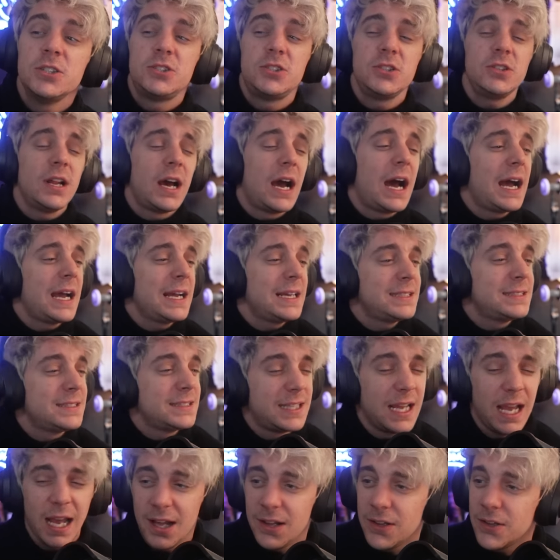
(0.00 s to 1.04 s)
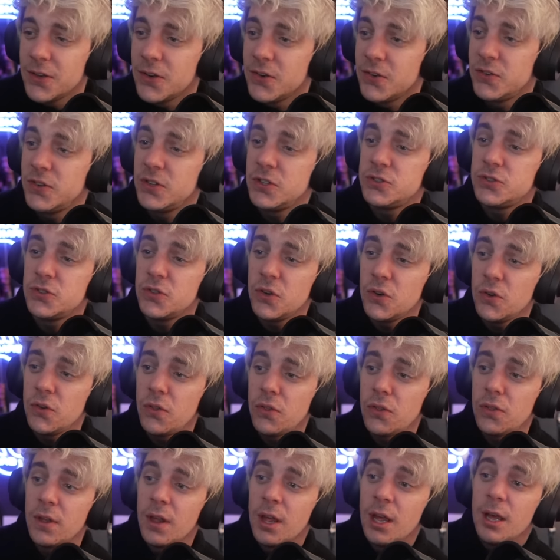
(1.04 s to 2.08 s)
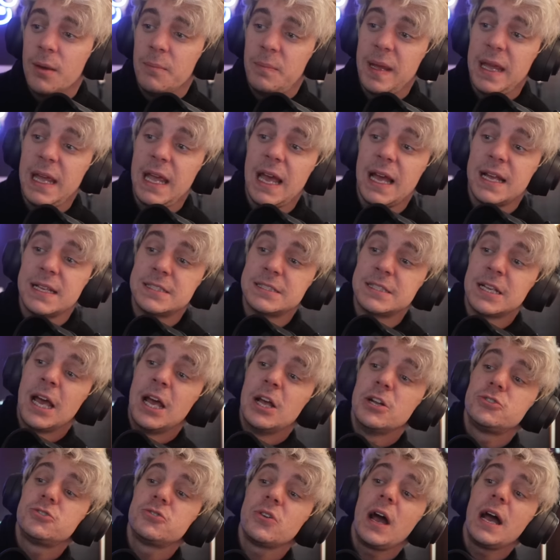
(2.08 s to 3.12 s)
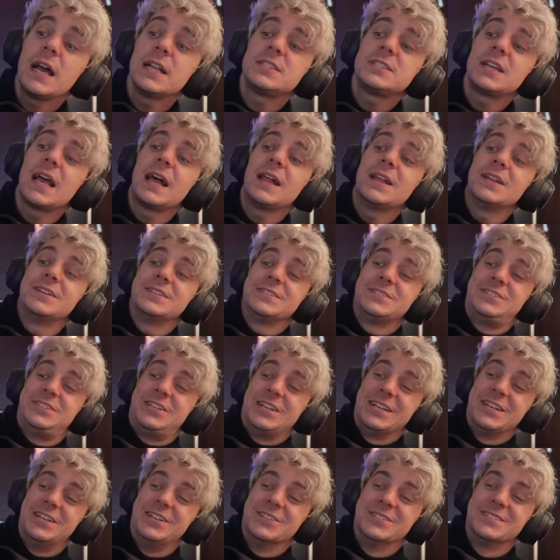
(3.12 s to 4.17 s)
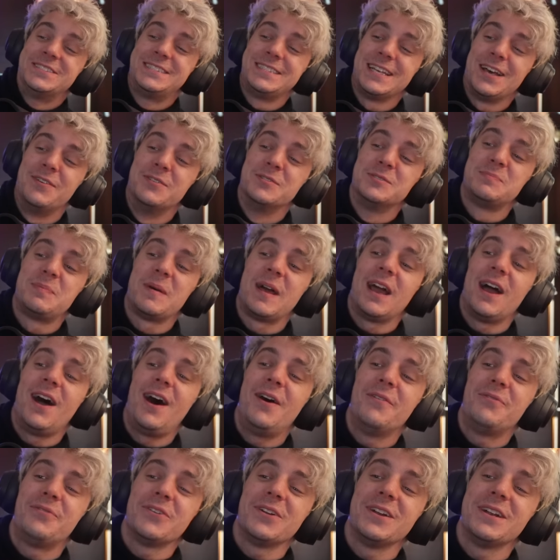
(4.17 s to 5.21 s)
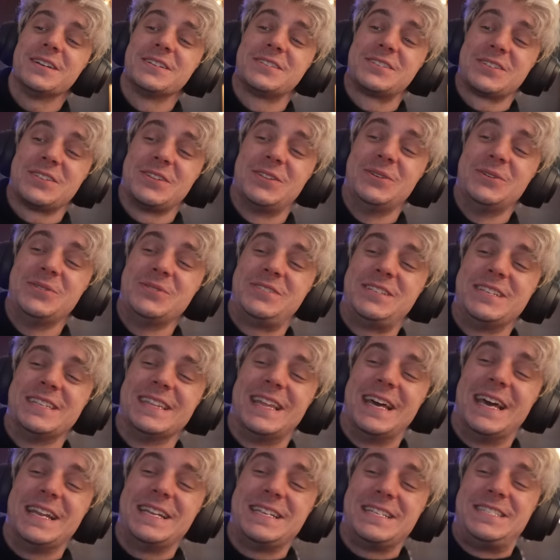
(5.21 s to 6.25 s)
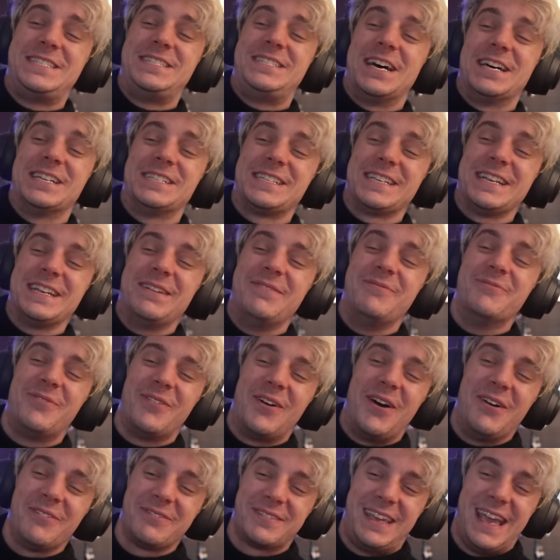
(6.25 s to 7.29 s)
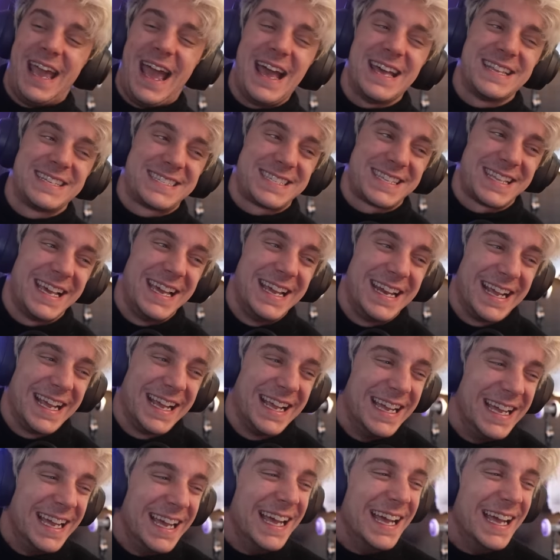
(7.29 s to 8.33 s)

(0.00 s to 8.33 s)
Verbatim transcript: Should I tell her the truth? P.S. Try challenging yourselves by offering a solution that doesn't involve gaslighting.